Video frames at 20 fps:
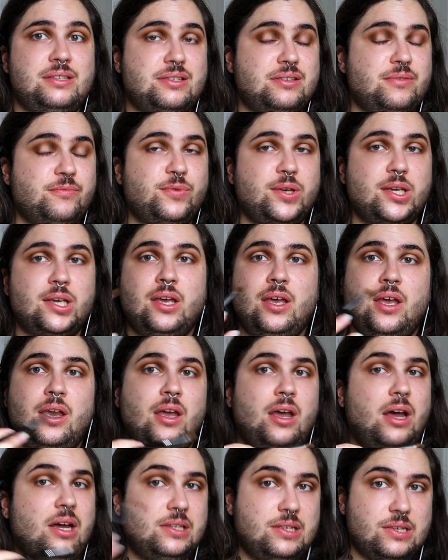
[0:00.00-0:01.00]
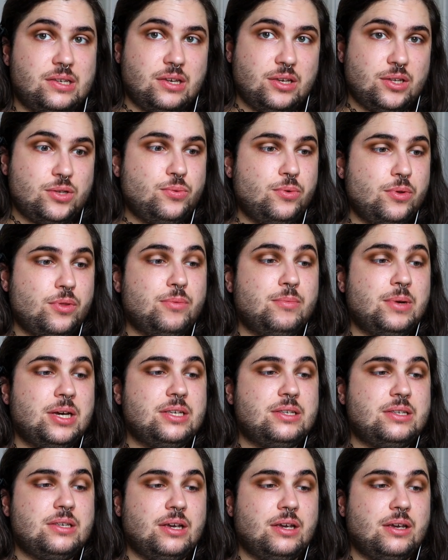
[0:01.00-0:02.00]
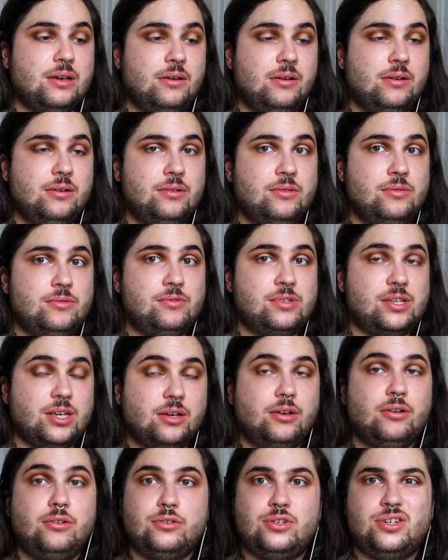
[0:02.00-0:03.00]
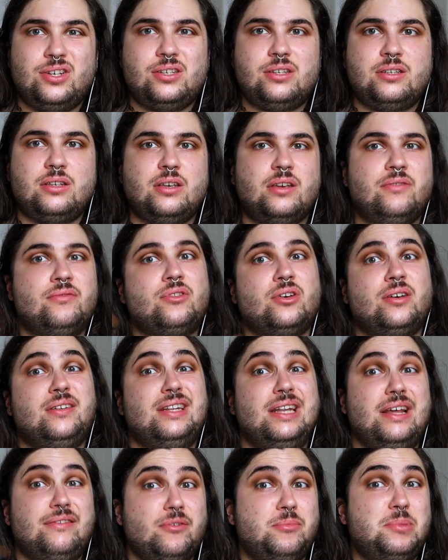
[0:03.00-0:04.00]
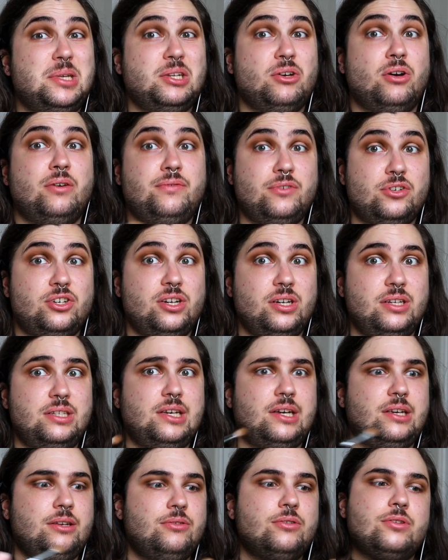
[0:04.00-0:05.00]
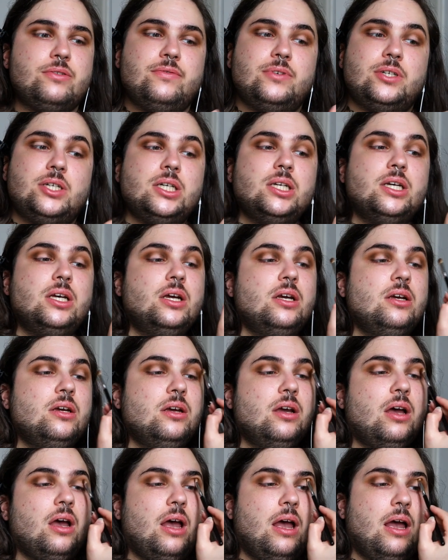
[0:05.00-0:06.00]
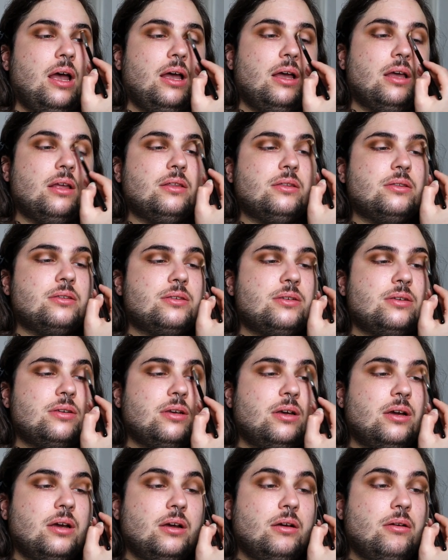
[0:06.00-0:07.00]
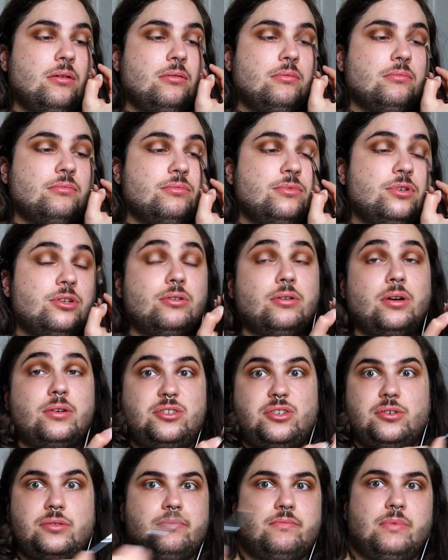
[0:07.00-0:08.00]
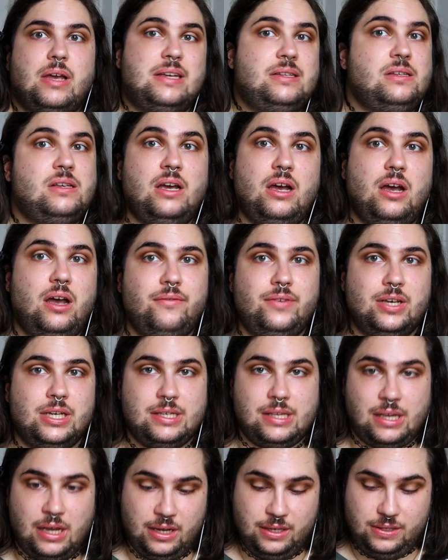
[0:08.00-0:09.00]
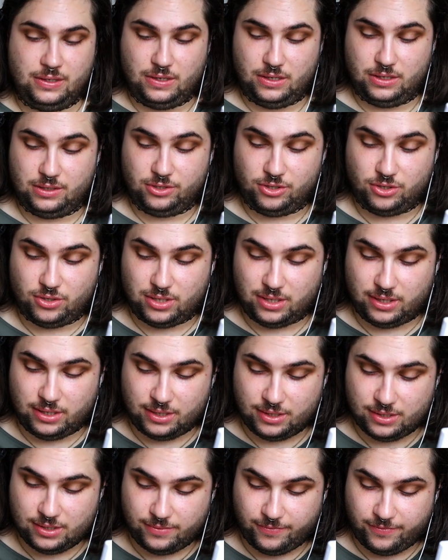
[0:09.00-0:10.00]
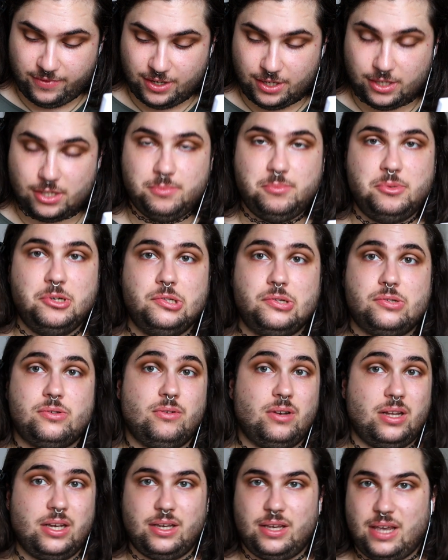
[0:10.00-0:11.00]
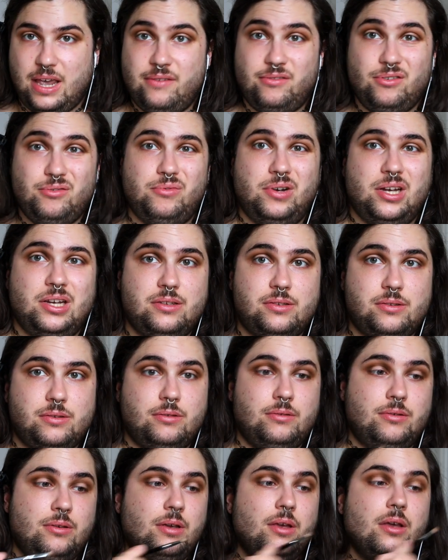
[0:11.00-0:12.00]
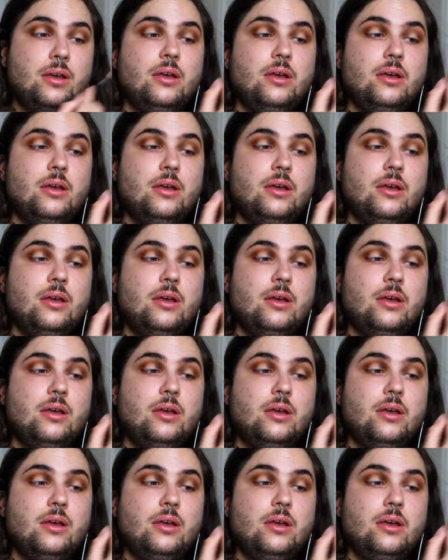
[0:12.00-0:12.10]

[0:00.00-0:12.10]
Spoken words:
It's something I discussed with my psychologist, even though I've never been officially diagnosed for it. And, you know, I say I have anxiety. It's just like it's something I experience in like everywhere. So